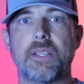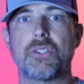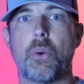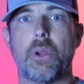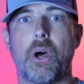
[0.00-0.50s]

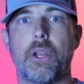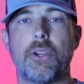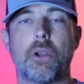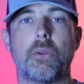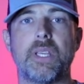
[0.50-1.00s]
things going on,
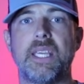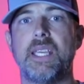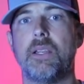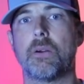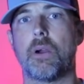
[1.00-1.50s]
not only
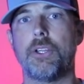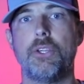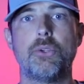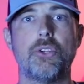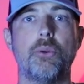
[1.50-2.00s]
here on
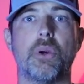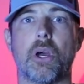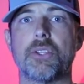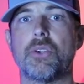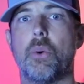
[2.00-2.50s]
YouTube, but
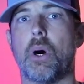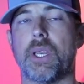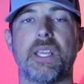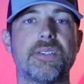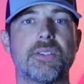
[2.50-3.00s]
also
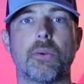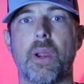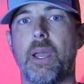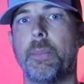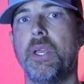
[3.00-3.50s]
on
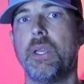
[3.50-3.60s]
Instagram.